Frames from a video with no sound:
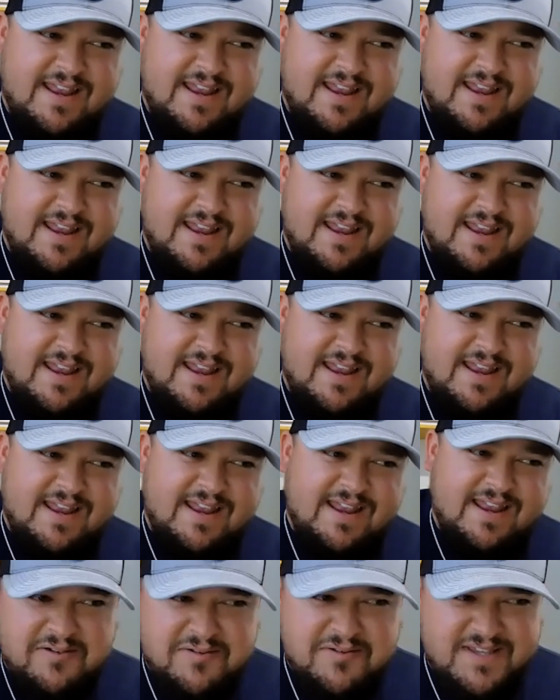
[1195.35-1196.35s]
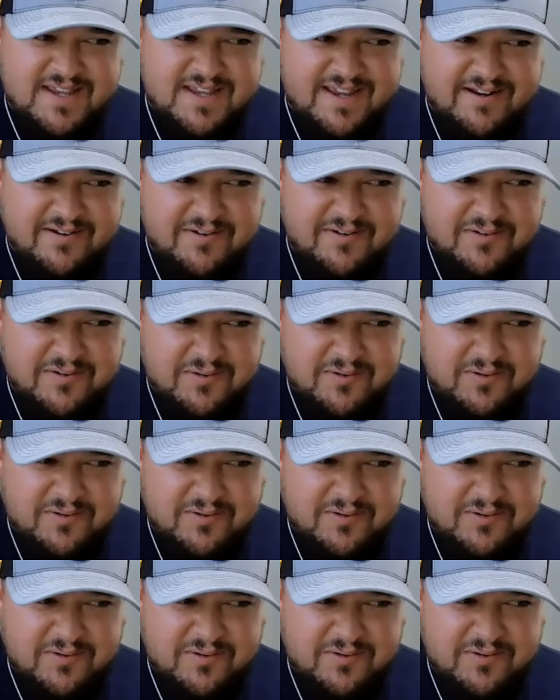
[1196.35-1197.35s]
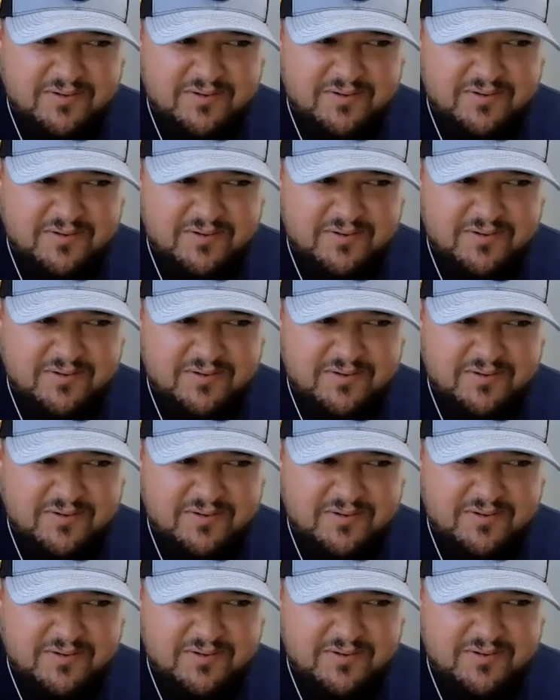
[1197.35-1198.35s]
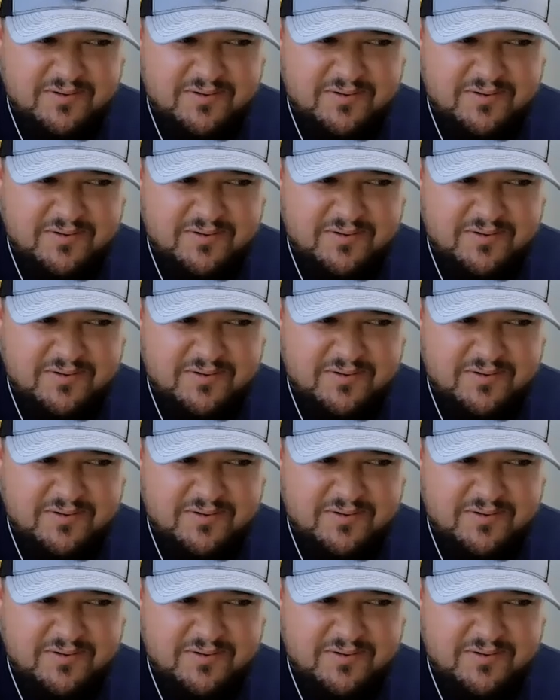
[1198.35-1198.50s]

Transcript: still using an old cosmetic.